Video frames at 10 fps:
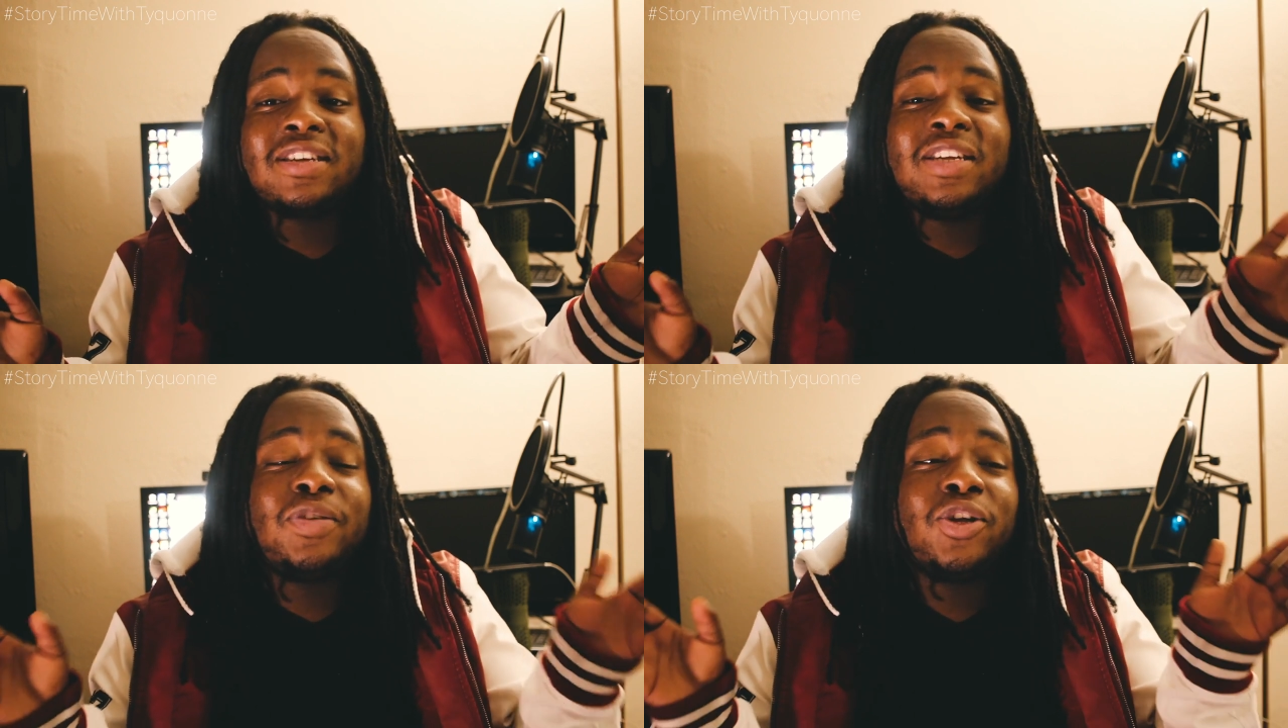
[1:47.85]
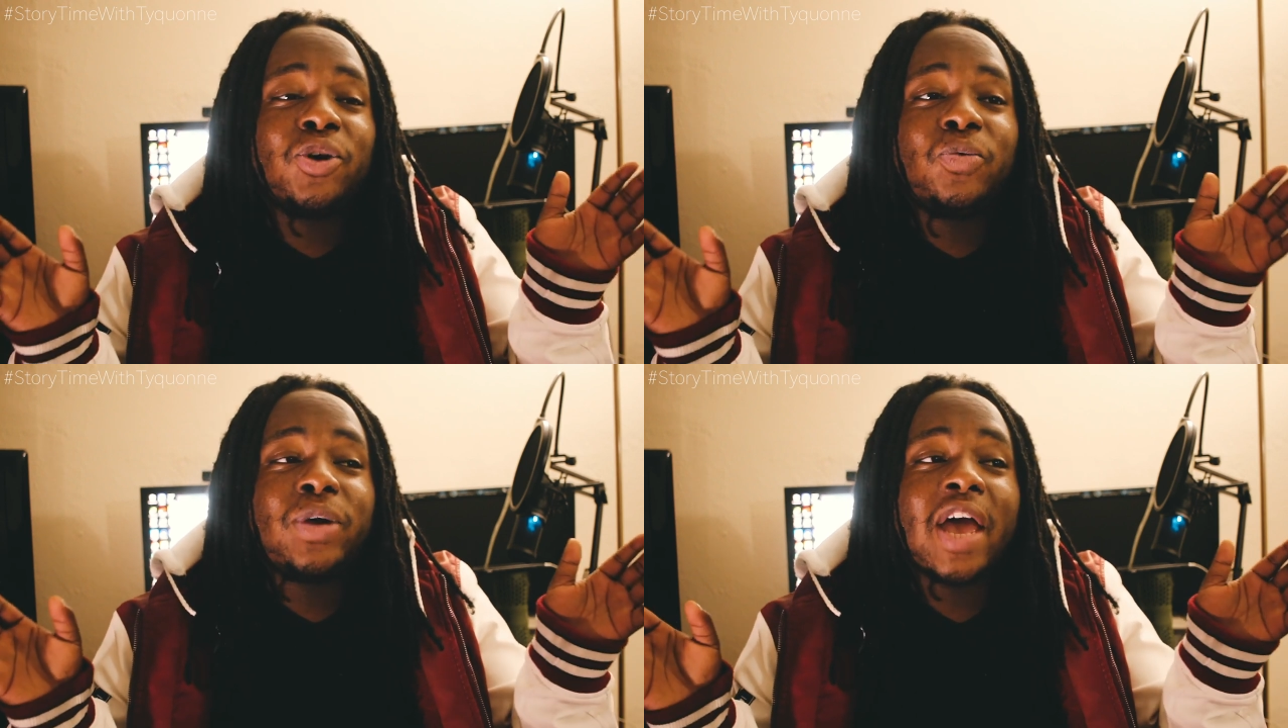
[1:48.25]
And even
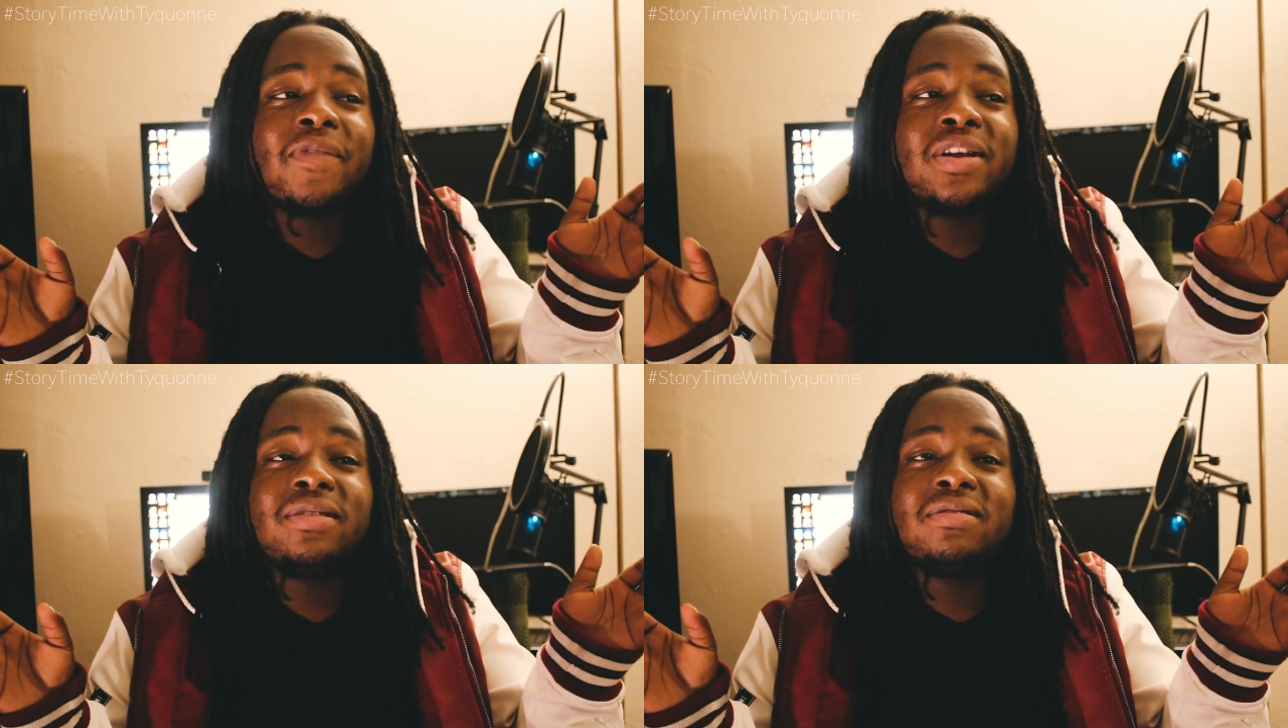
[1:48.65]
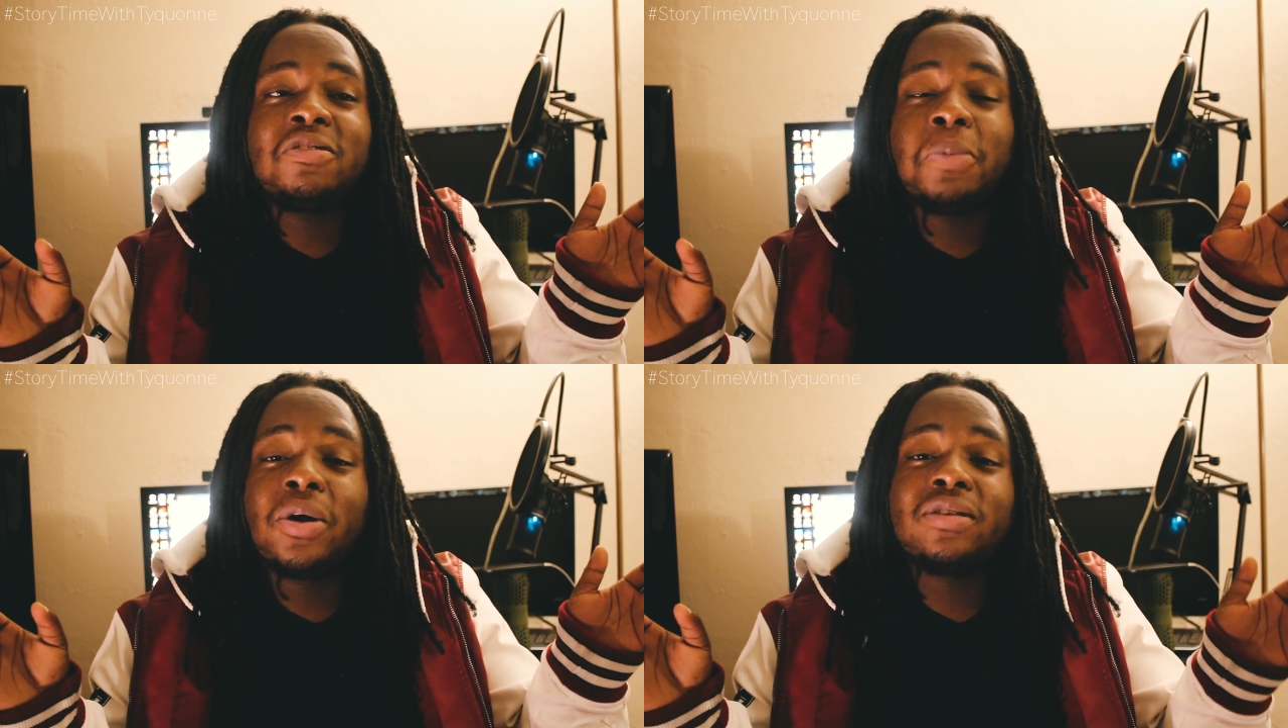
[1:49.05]
though we haven't
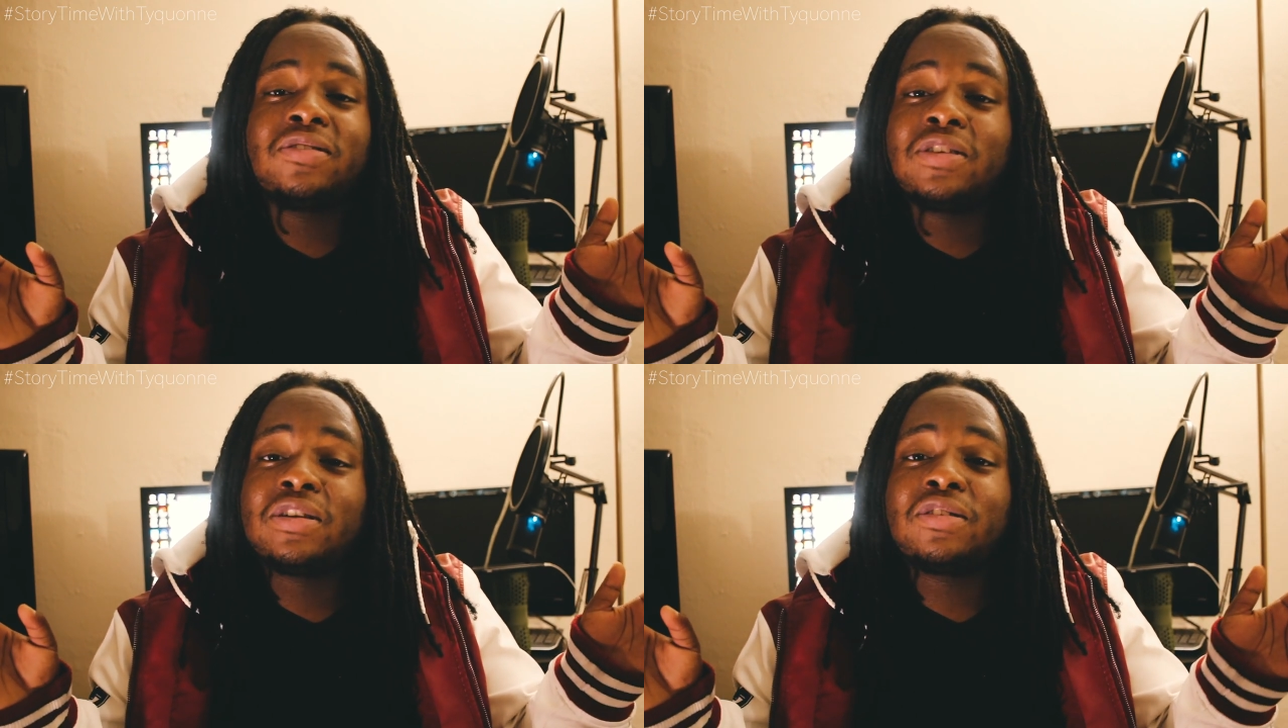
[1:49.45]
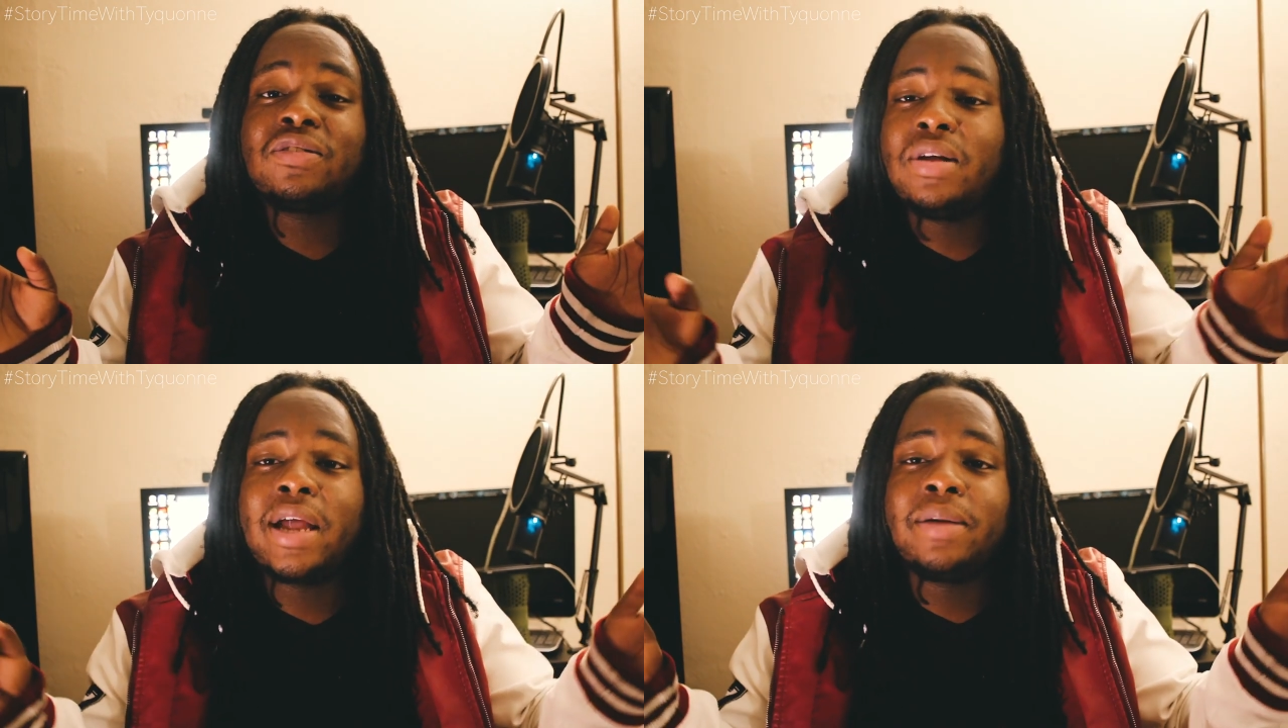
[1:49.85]
spoken
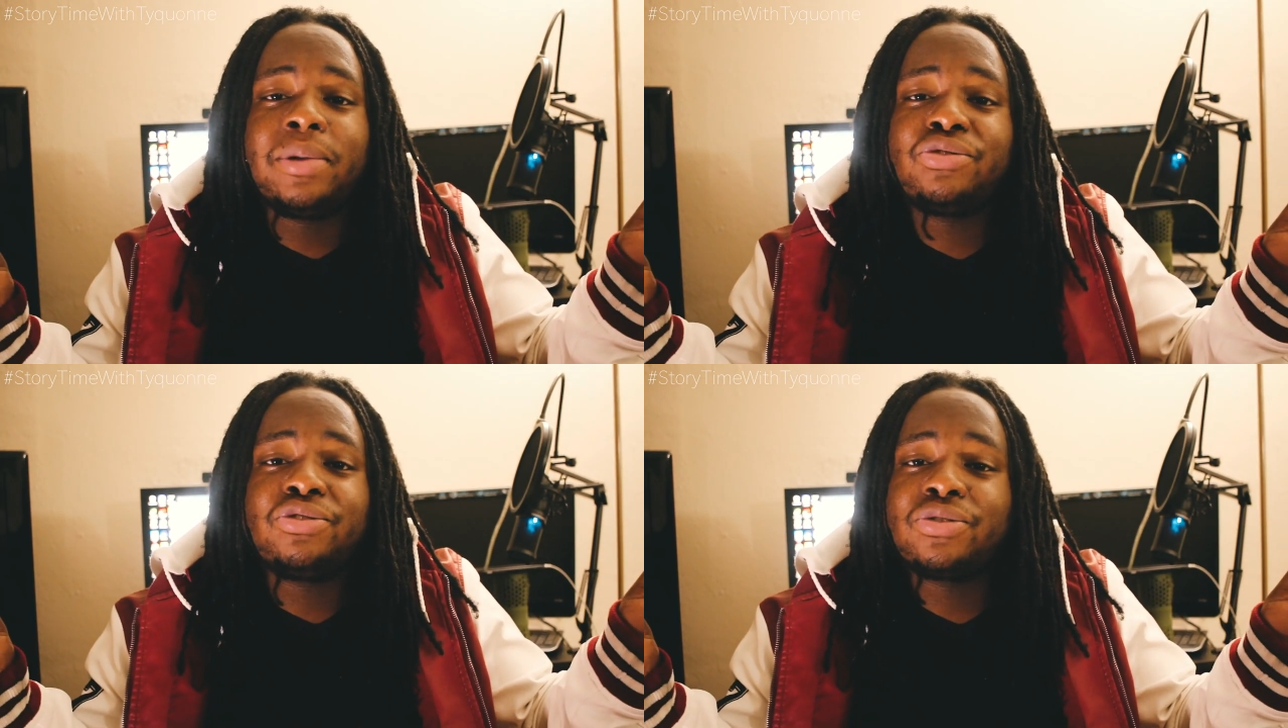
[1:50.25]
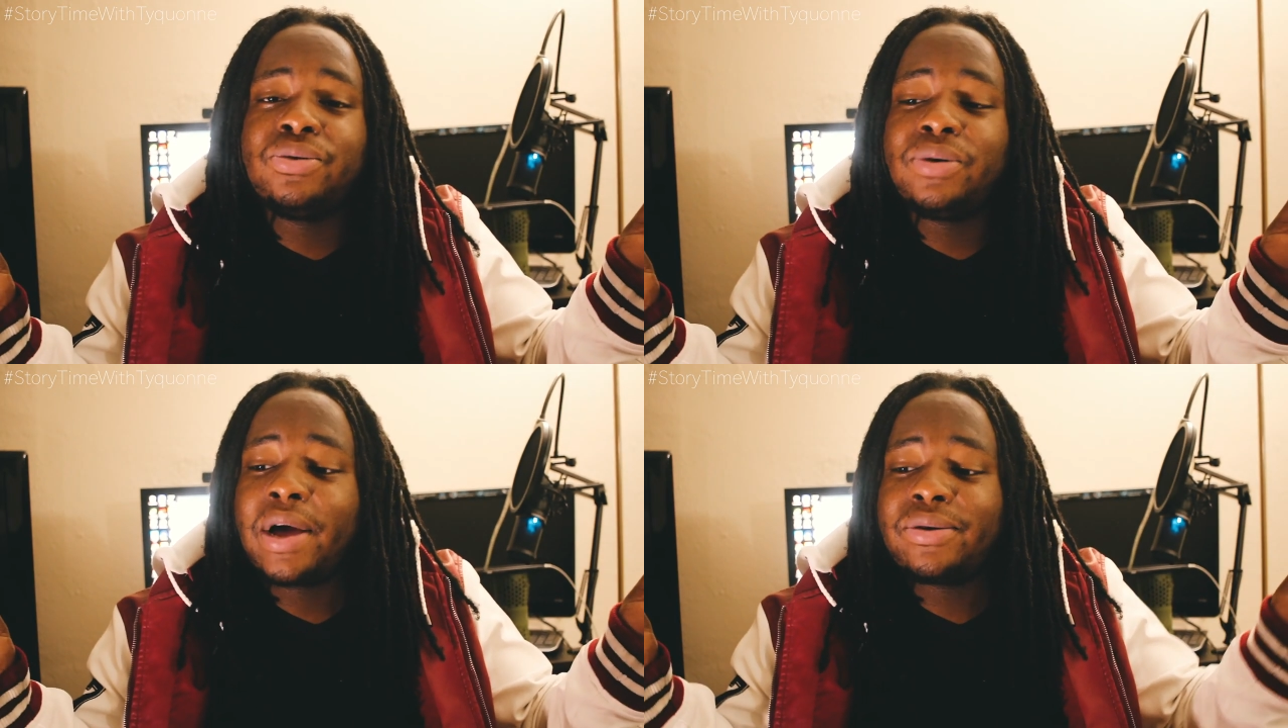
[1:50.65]
since elementary
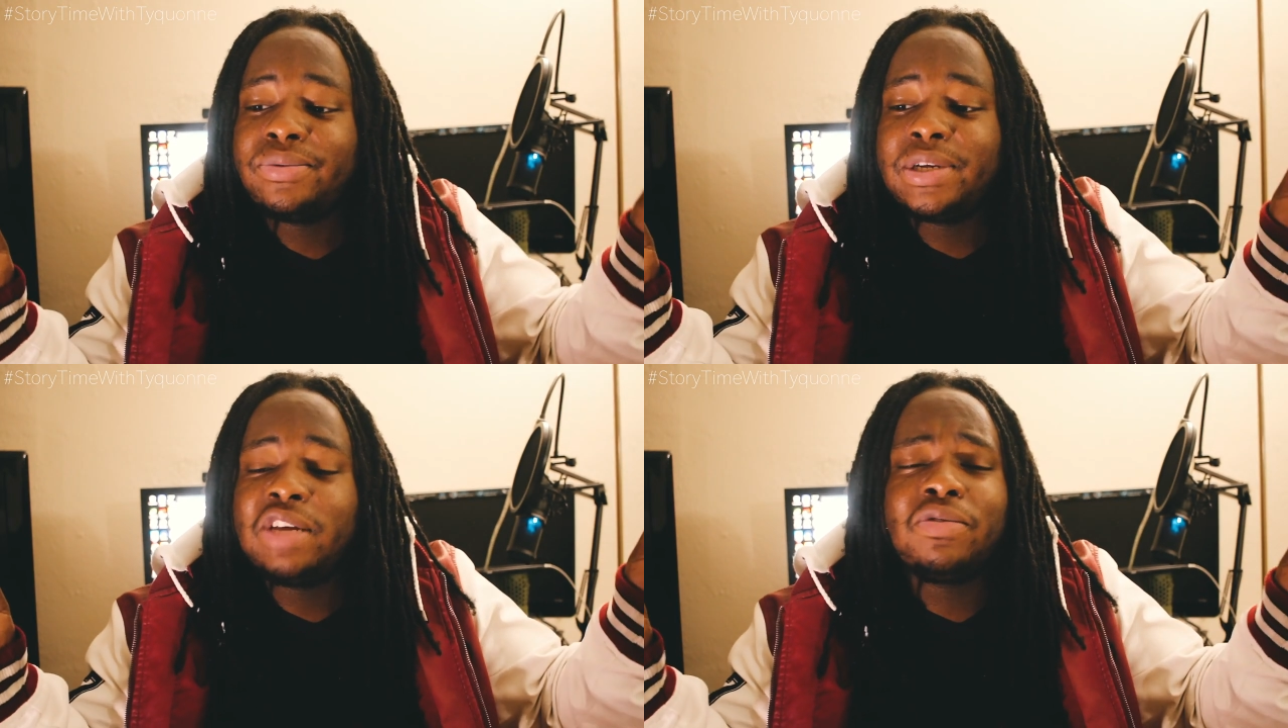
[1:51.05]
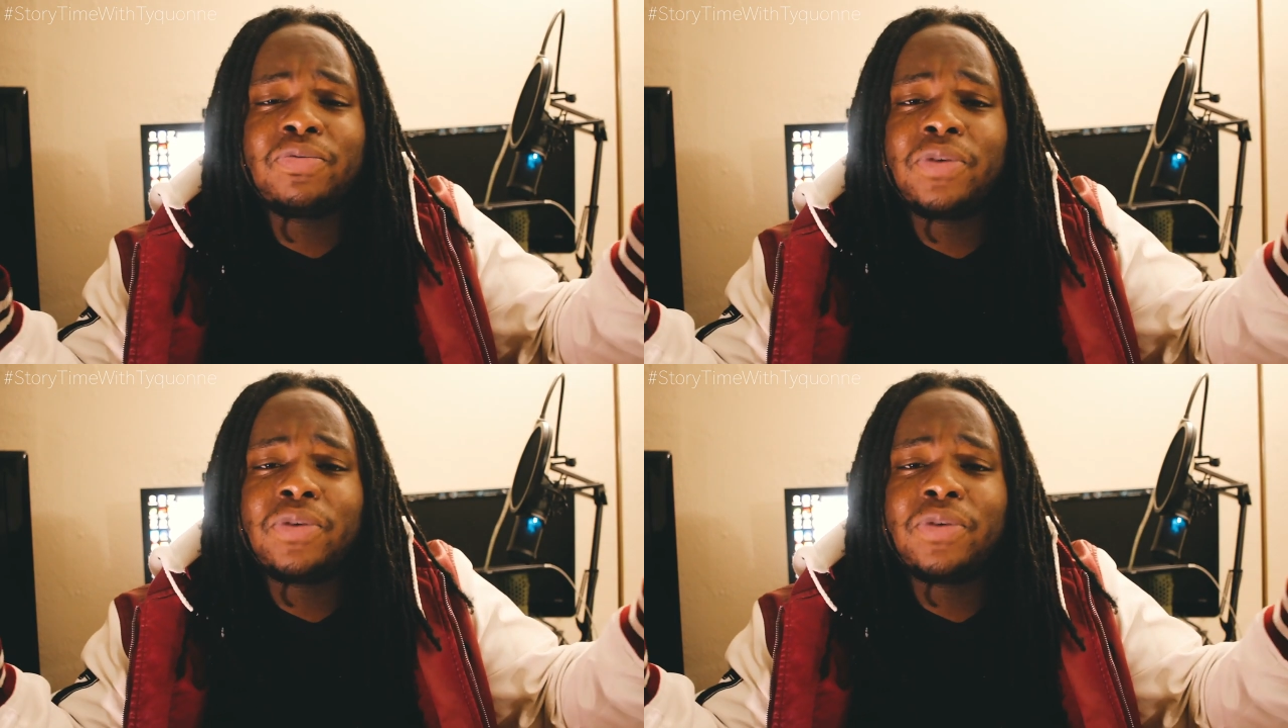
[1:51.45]
school, I don't even